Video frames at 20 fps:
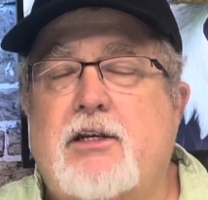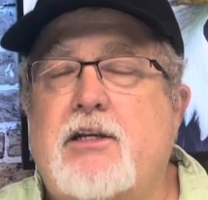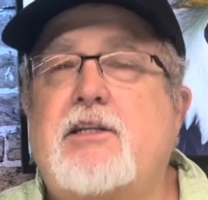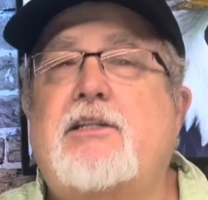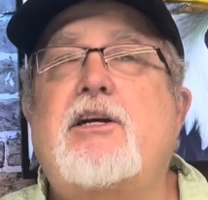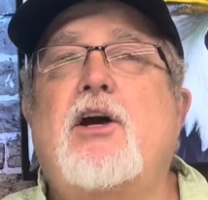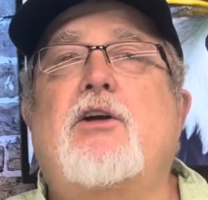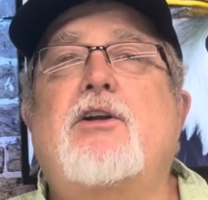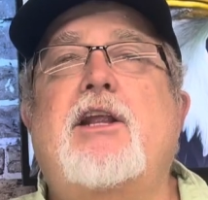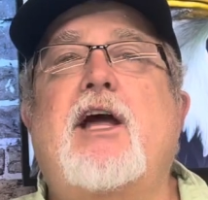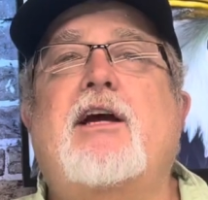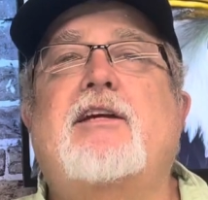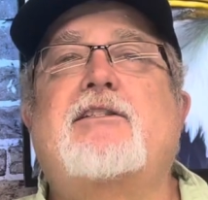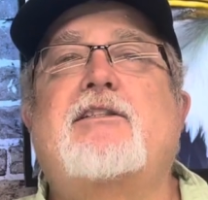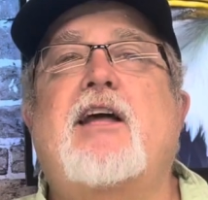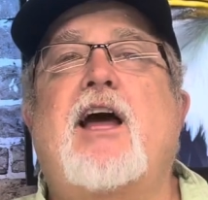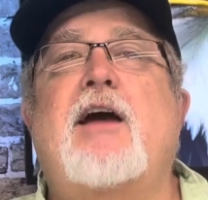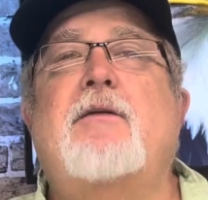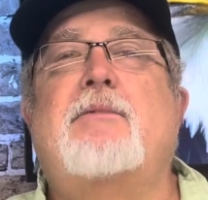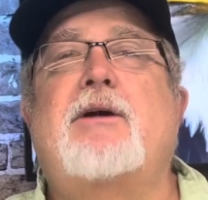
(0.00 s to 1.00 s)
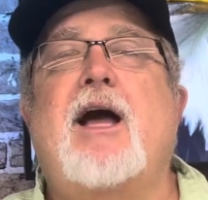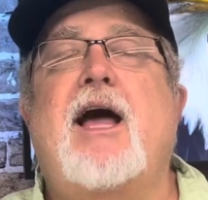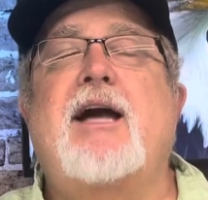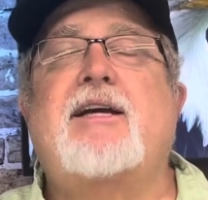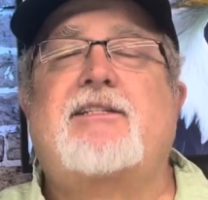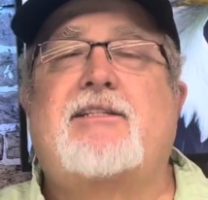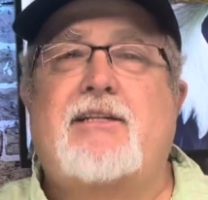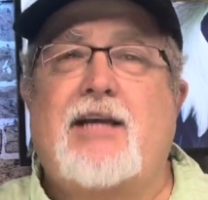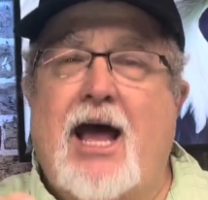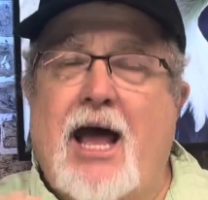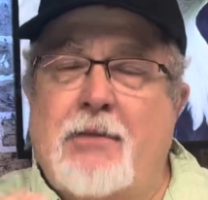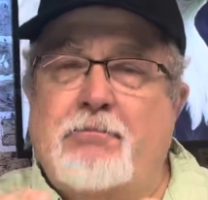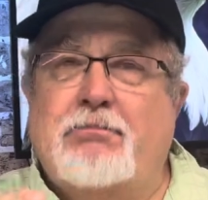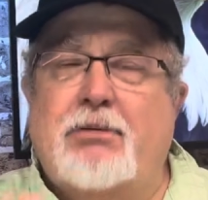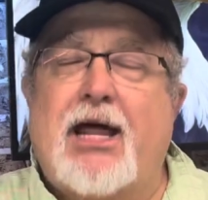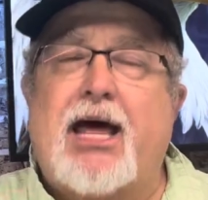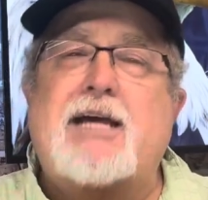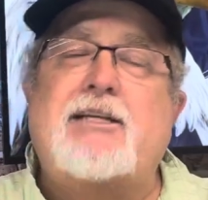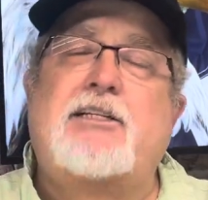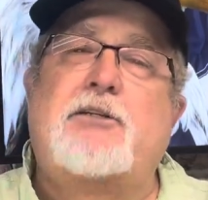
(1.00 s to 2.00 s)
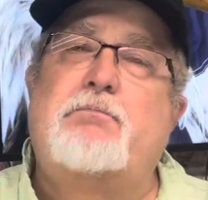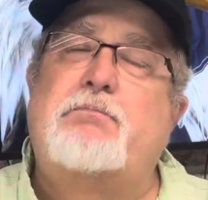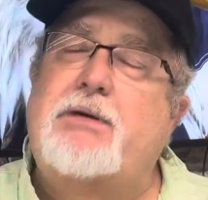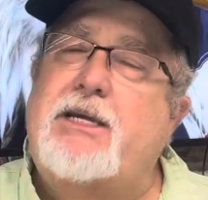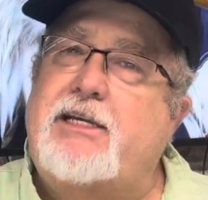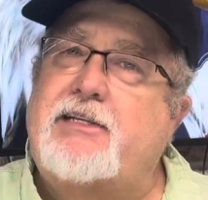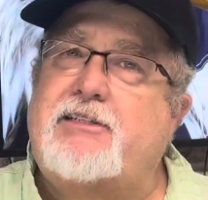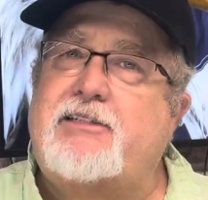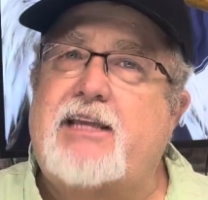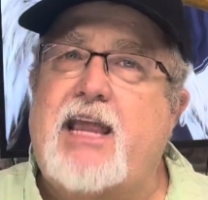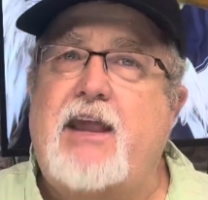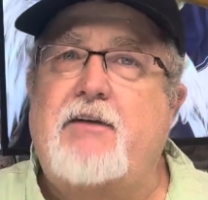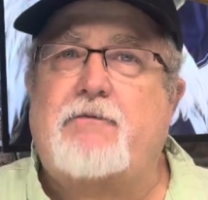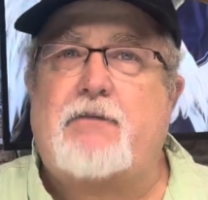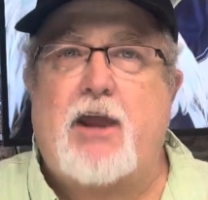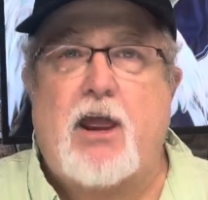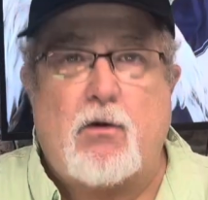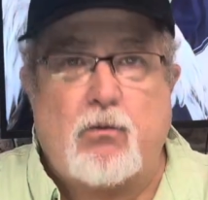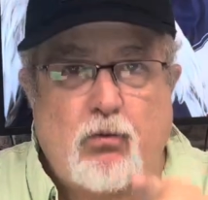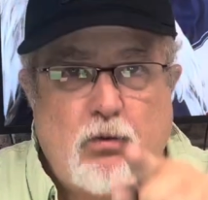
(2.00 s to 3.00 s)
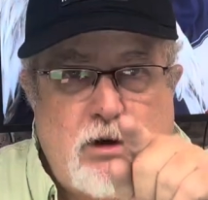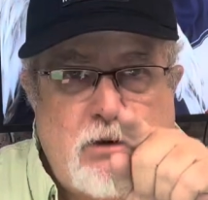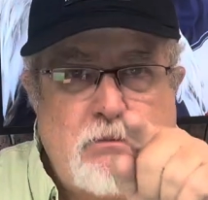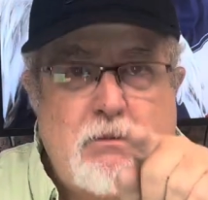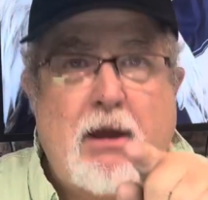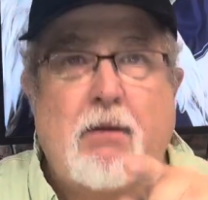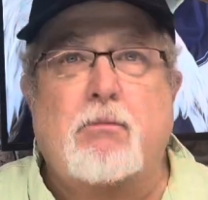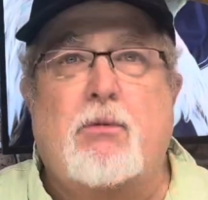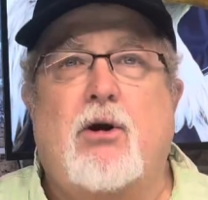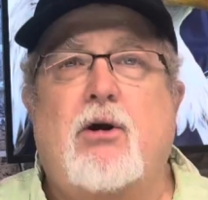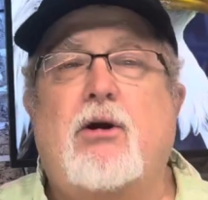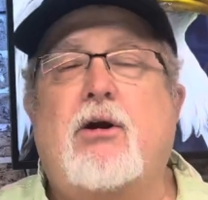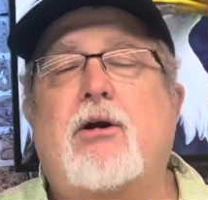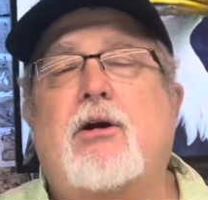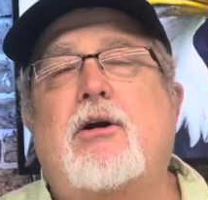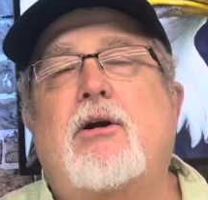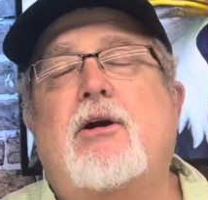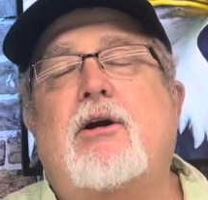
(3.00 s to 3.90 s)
Until next time, guys, God bless, be safe, and remember,